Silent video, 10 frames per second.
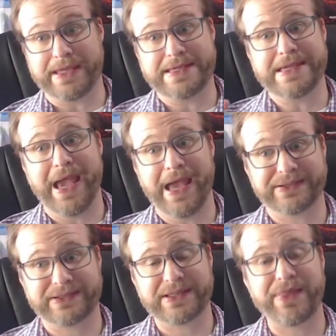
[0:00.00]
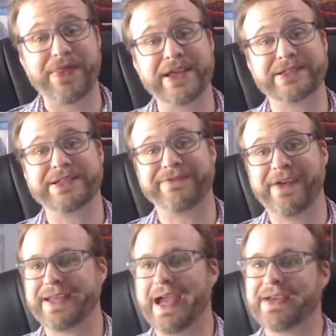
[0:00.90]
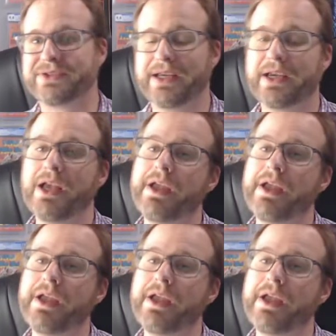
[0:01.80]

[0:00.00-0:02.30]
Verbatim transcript: yes, this is fantastic.